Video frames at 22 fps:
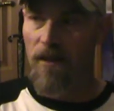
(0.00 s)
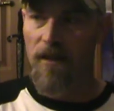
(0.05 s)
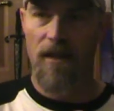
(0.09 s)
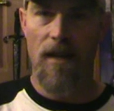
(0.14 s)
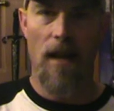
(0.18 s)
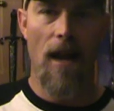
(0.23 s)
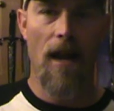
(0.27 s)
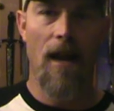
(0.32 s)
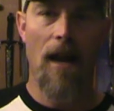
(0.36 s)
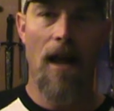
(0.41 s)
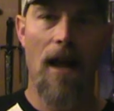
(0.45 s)

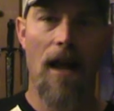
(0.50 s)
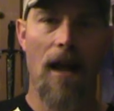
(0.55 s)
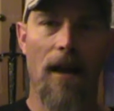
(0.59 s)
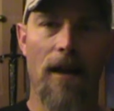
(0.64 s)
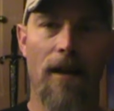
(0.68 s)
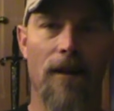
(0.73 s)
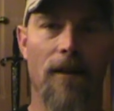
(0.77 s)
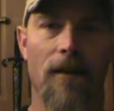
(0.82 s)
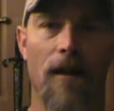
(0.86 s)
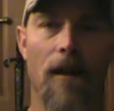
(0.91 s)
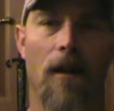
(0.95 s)
take
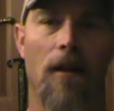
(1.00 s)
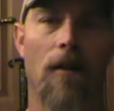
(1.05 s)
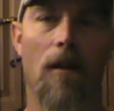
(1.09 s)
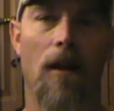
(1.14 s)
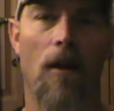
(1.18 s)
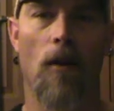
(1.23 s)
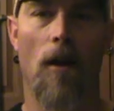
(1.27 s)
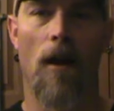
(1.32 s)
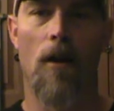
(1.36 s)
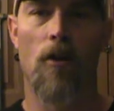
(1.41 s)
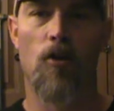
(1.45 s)
on
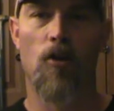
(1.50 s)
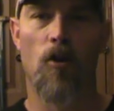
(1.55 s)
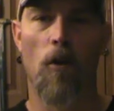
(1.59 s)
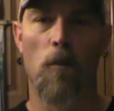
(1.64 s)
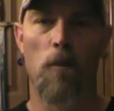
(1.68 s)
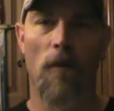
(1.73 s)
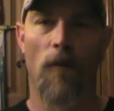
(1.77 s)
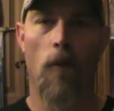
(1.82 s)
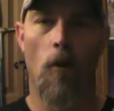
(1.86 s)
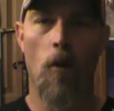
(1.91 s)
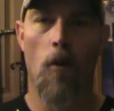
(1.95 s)
a large
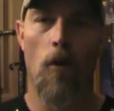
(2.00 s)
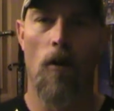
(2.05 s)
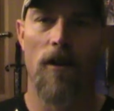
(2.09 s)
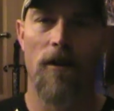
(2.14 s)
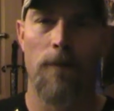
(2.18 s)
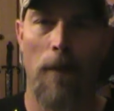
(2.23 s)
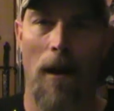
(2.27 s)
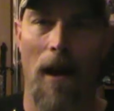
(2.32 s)
group of orcs